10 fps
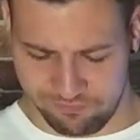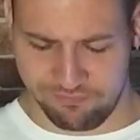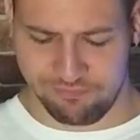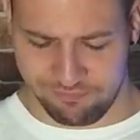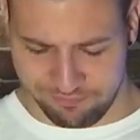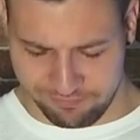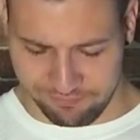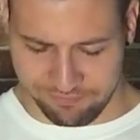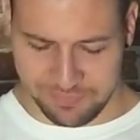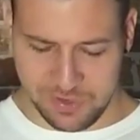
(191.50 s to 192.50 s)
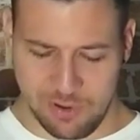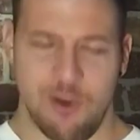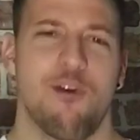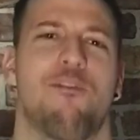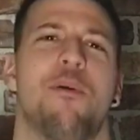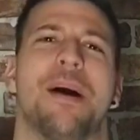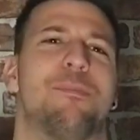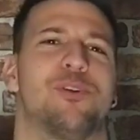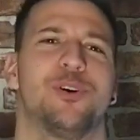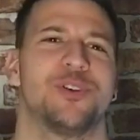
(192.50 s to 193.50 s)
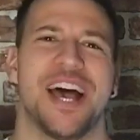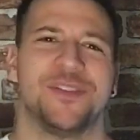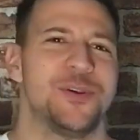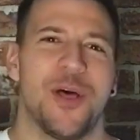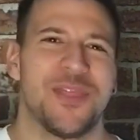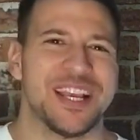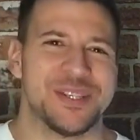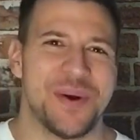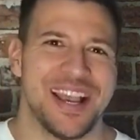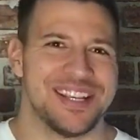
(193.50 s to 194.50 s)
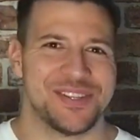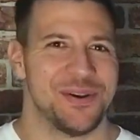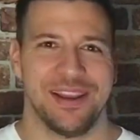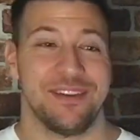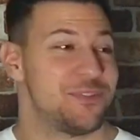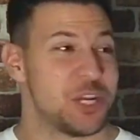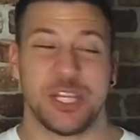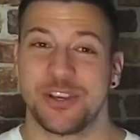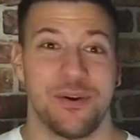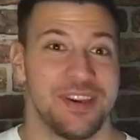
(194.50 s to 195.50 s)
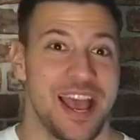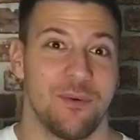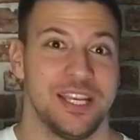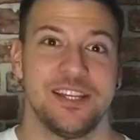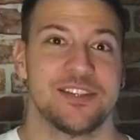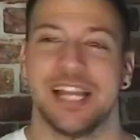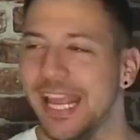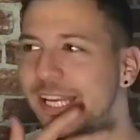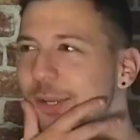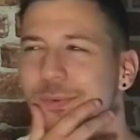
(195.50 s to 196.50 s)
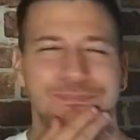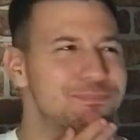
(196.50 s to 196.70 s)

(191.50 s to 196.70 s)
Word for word: yeah, I gotta... For my bros, I do nothing twice, so if shit's going down, he doesn't like to,